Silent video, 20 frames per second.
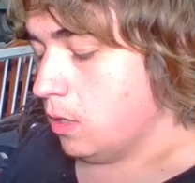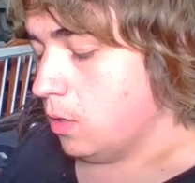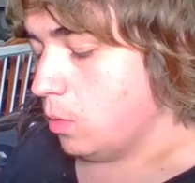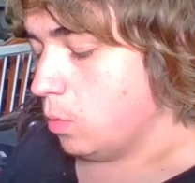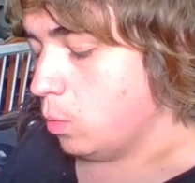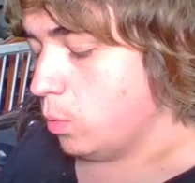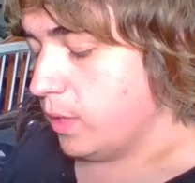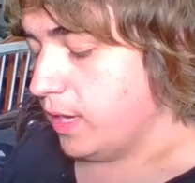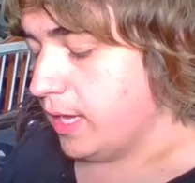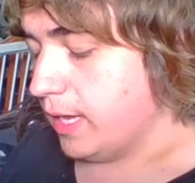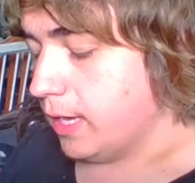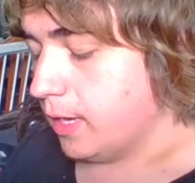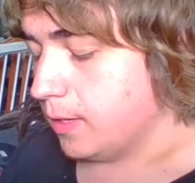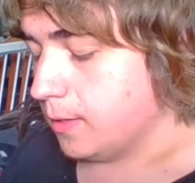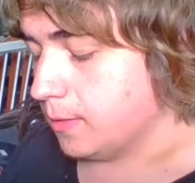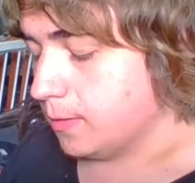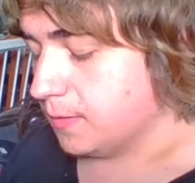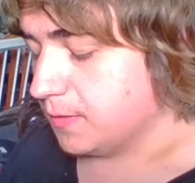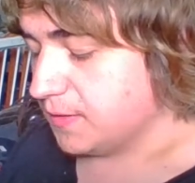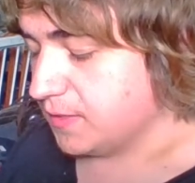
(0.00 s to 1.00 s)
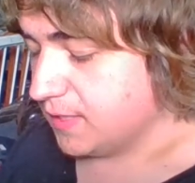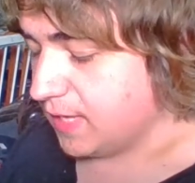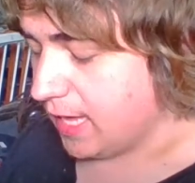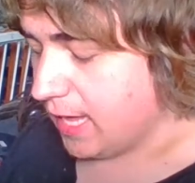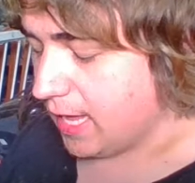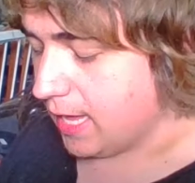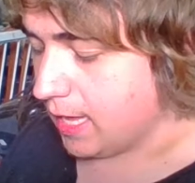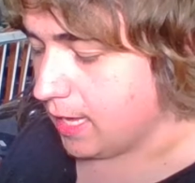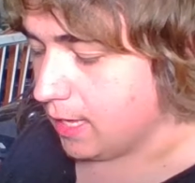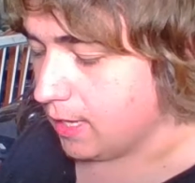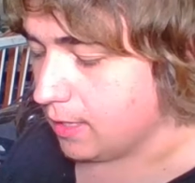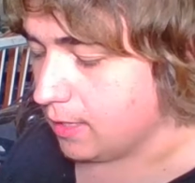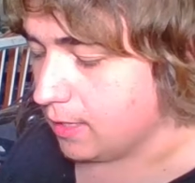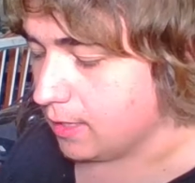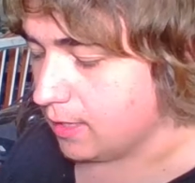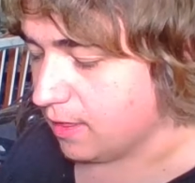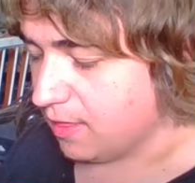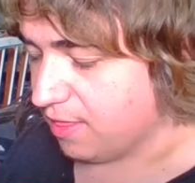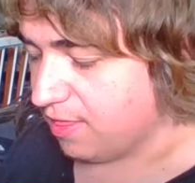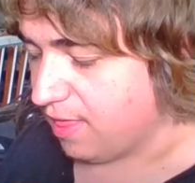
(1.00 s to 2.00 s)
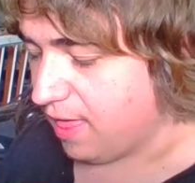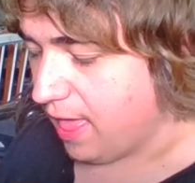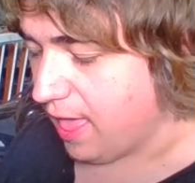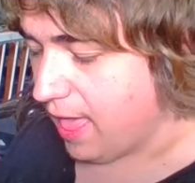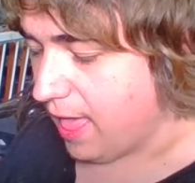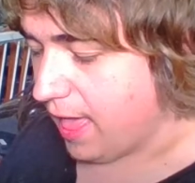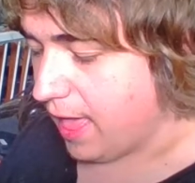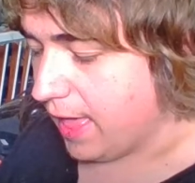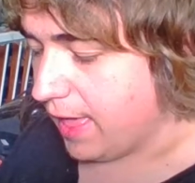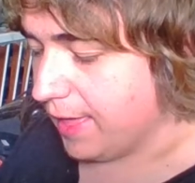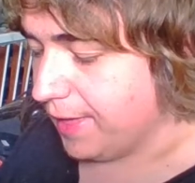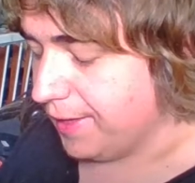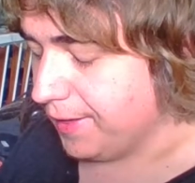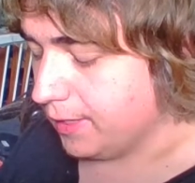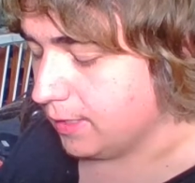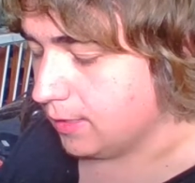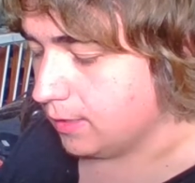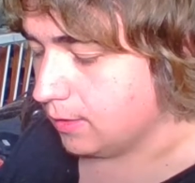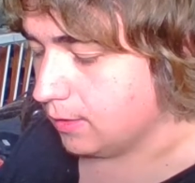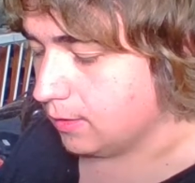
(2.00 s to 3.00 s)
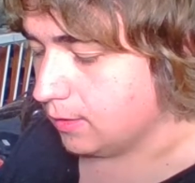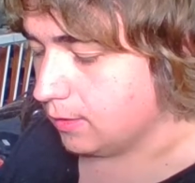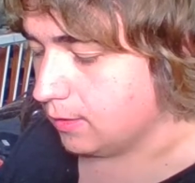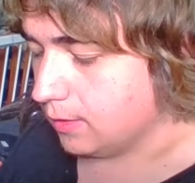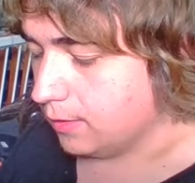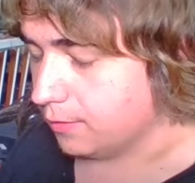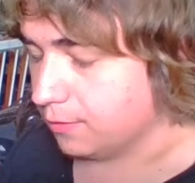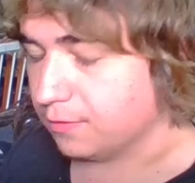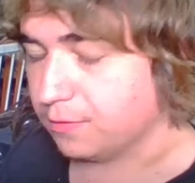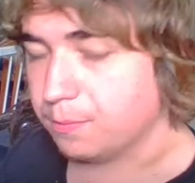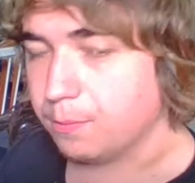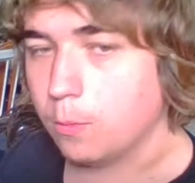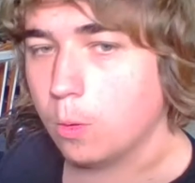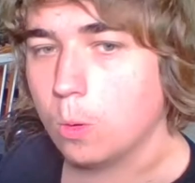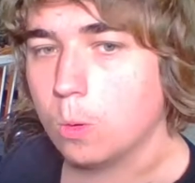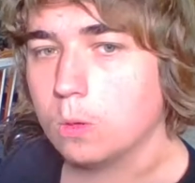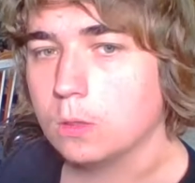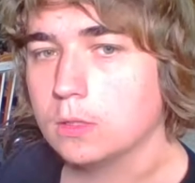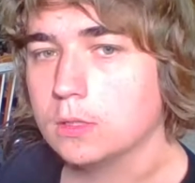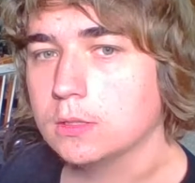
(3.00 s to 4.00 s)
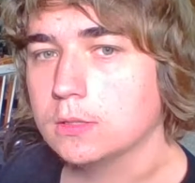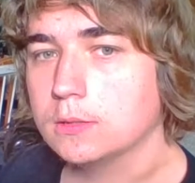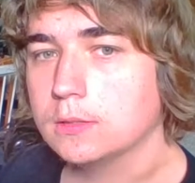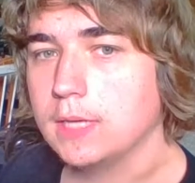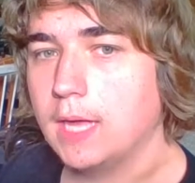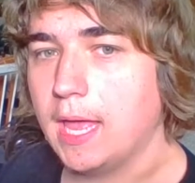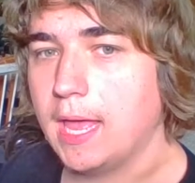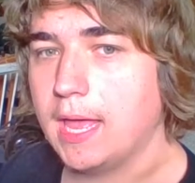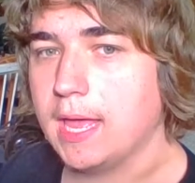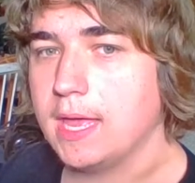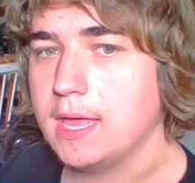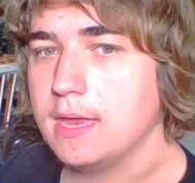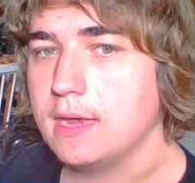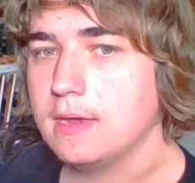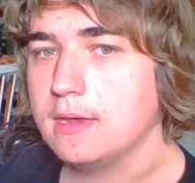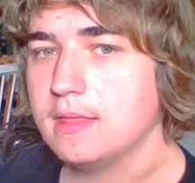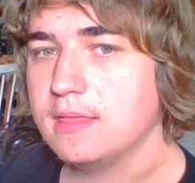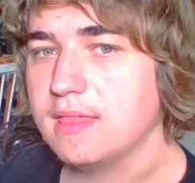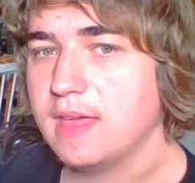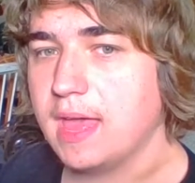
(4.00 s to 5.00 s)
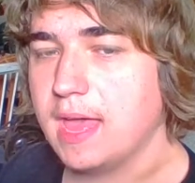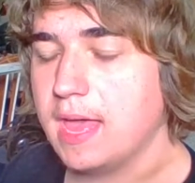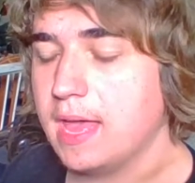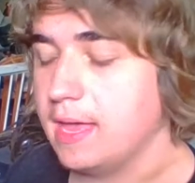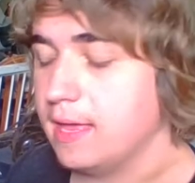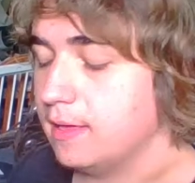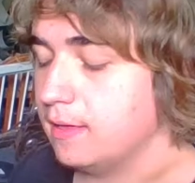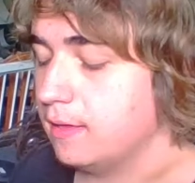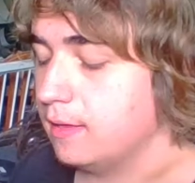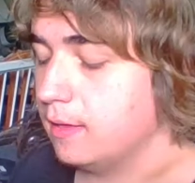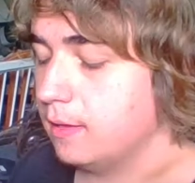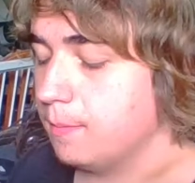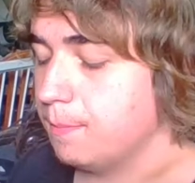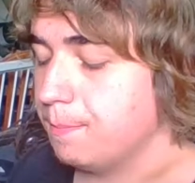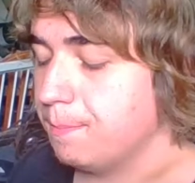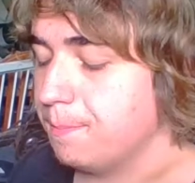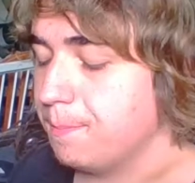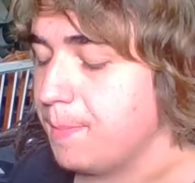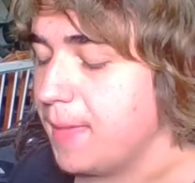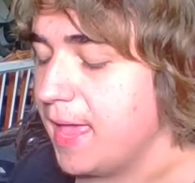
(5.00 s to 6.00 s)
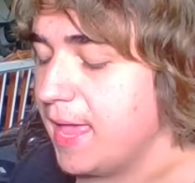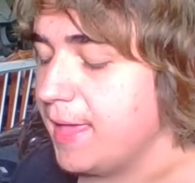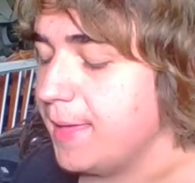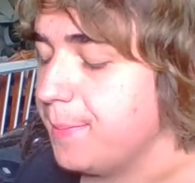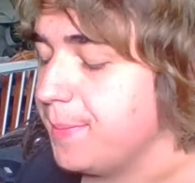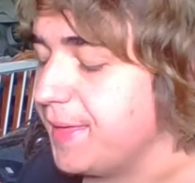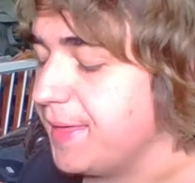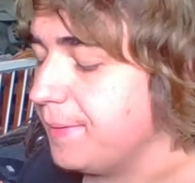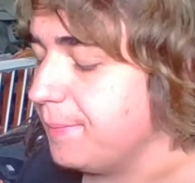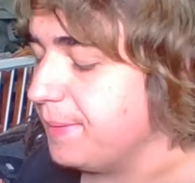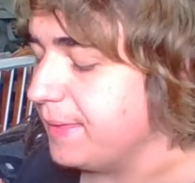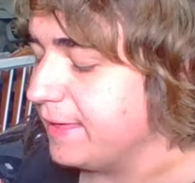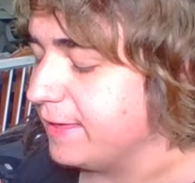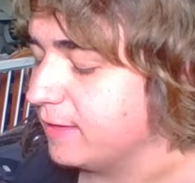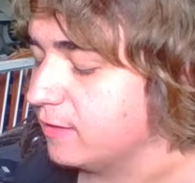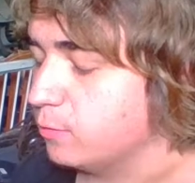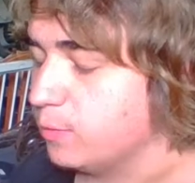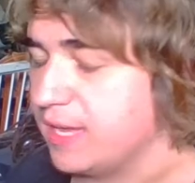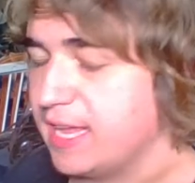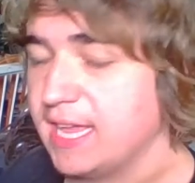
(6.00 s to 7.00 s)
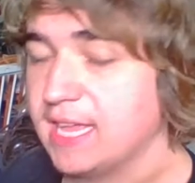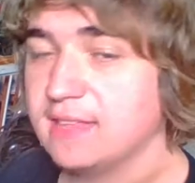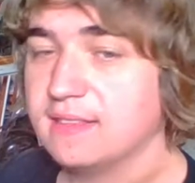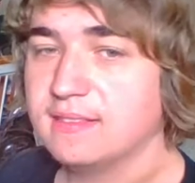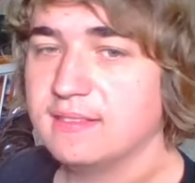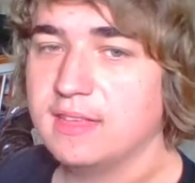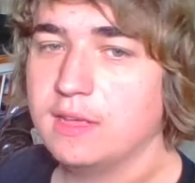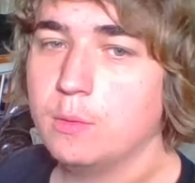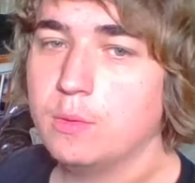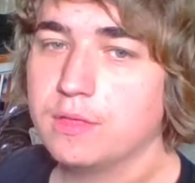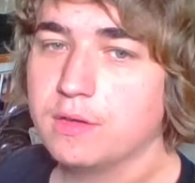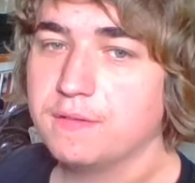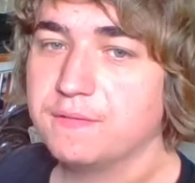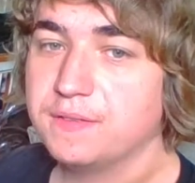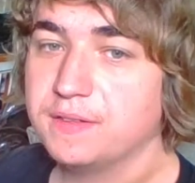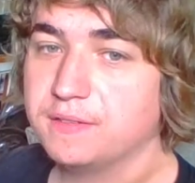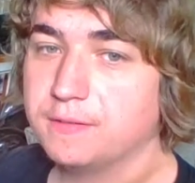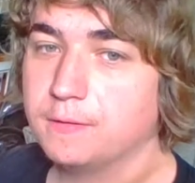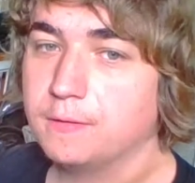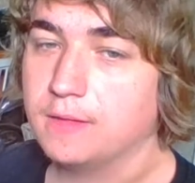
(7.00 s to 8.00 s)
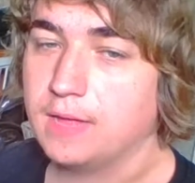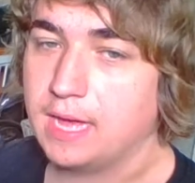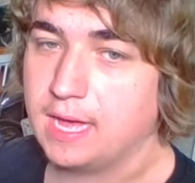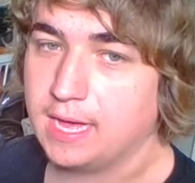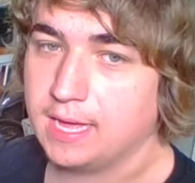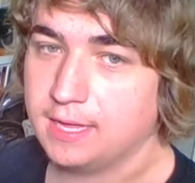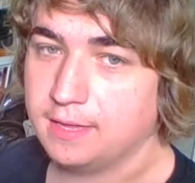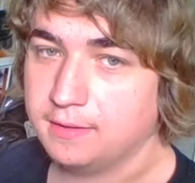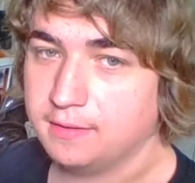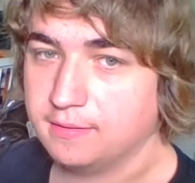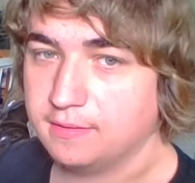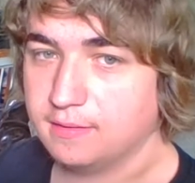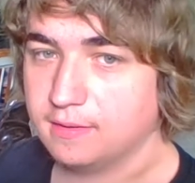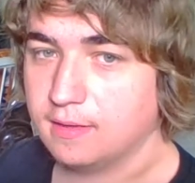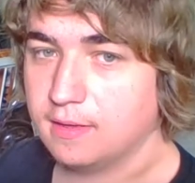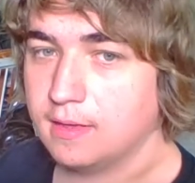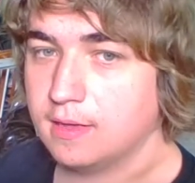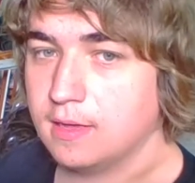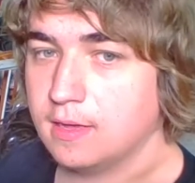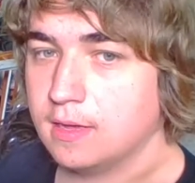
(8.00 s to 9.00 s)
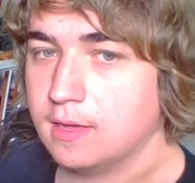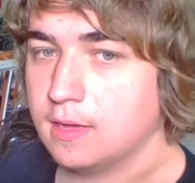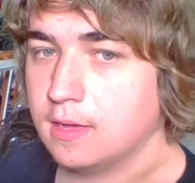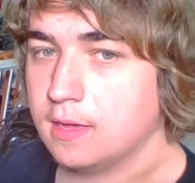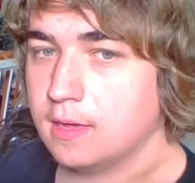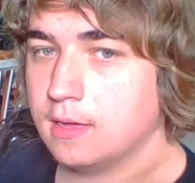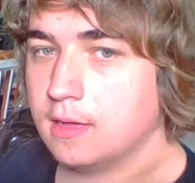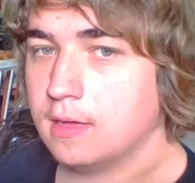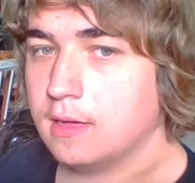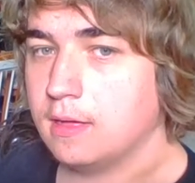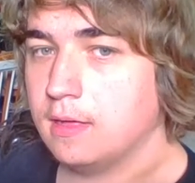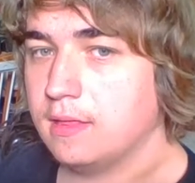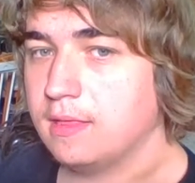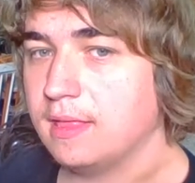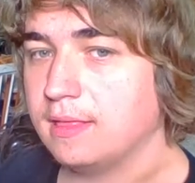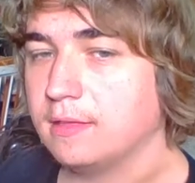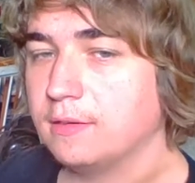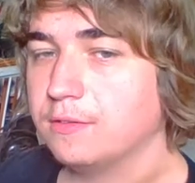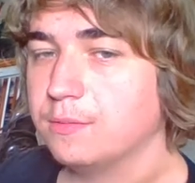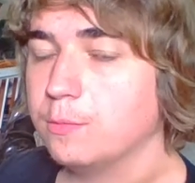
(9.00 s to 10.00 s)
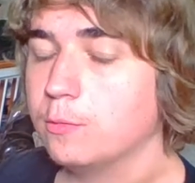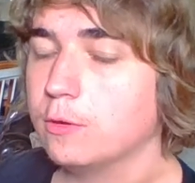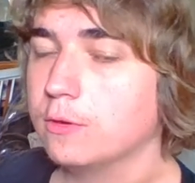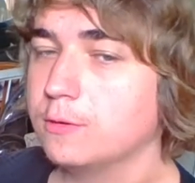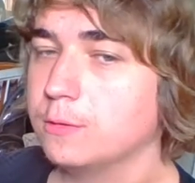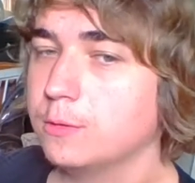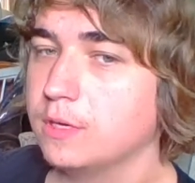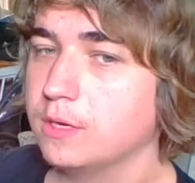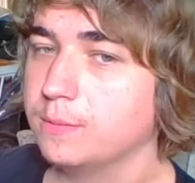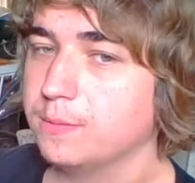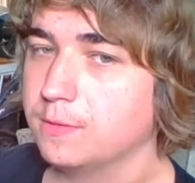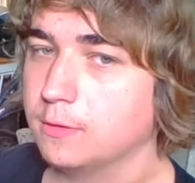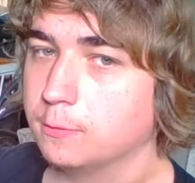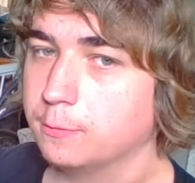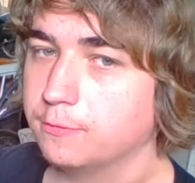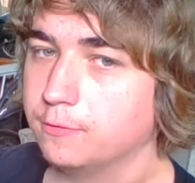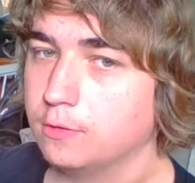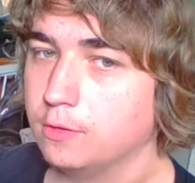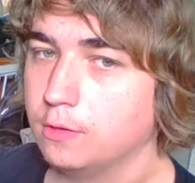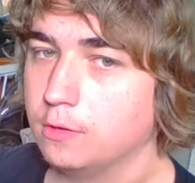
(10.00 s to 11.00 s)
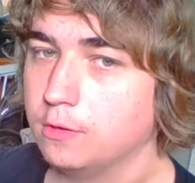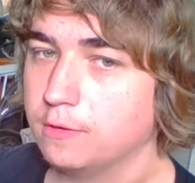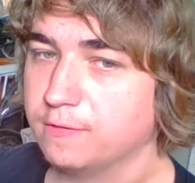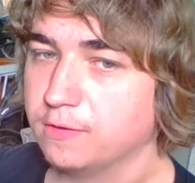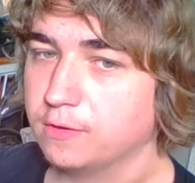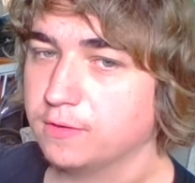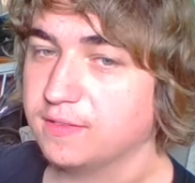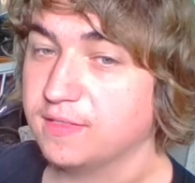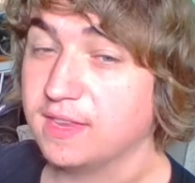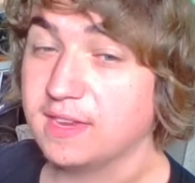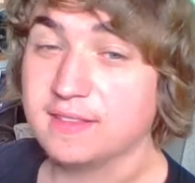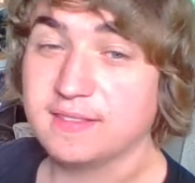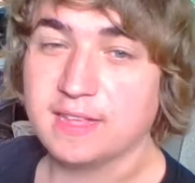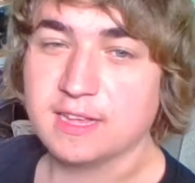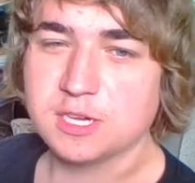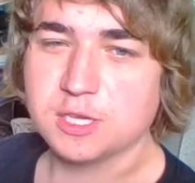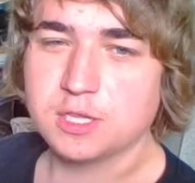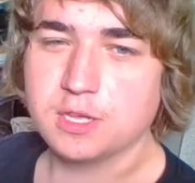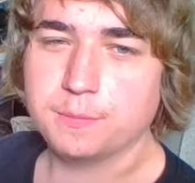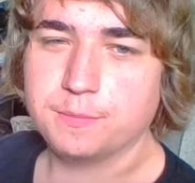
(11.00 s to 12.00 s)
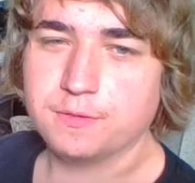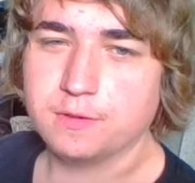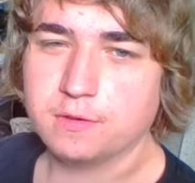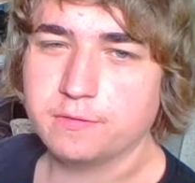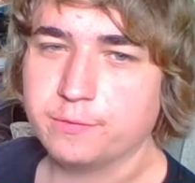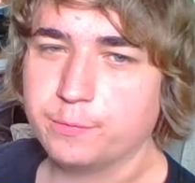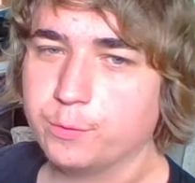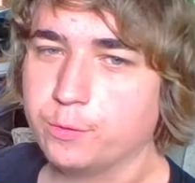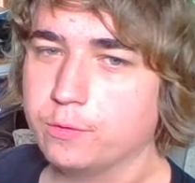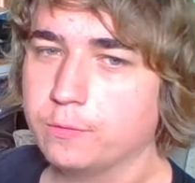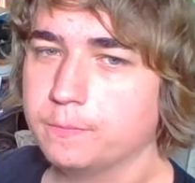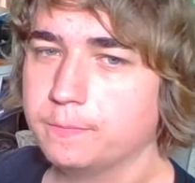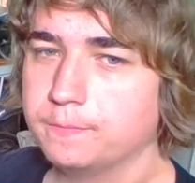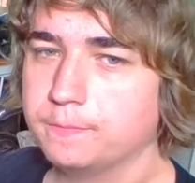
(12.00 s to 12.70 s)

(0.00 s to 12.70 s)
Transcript: we understand that there's more, and that maybe because we can't see it with our physical eyes, that there's more to an observable universe than is actually observable.